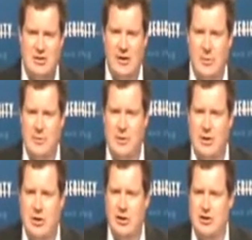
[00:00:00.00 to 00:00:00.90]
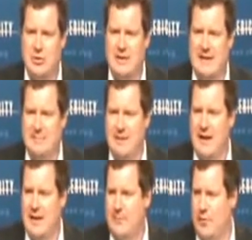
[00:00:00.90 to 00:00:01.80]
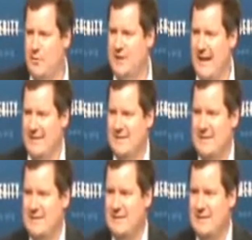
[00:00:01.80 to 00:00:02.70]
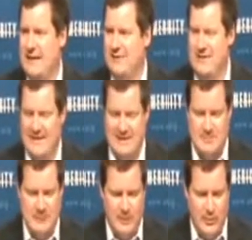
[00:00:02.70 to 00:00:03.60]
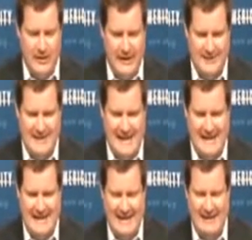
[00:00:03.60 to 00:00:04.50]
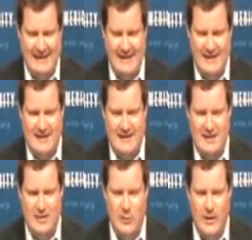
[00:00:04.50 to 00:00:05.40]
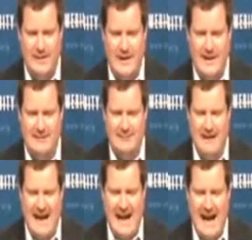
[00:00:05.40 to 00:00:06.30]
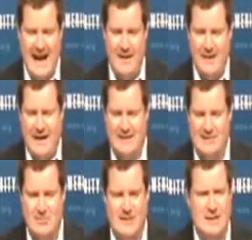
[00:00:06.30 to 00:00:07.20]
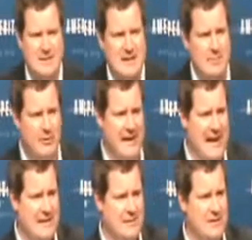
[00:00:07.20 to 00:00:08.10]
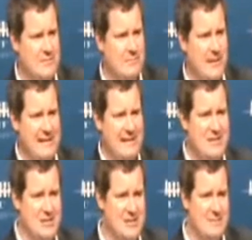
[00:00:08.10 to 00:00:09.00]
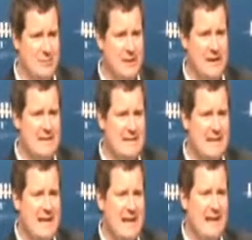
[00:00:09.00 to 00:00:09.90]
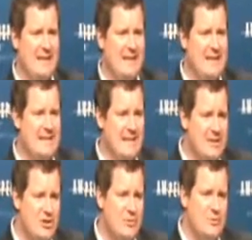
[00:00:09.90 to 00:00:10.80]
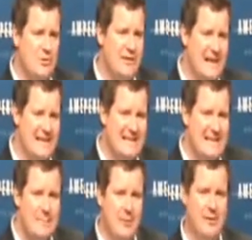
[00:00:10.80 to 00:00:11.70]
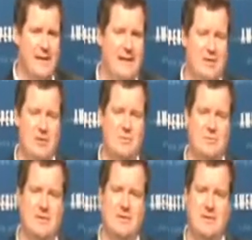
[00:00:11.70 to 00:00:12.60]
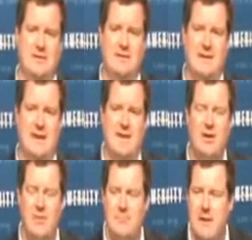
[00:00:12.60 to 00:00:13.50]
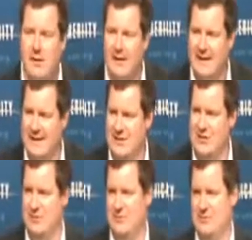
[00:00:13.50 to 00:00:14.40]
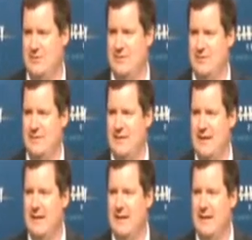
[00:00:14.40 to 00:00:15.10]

And so I want to encourage you to get beyond the protests. I've said this before and I'll say it again. The one thing I have, and I consider myself a Tea Party activist, but pay attention to this, please. These issues are not Tea Party issues. They're American issues.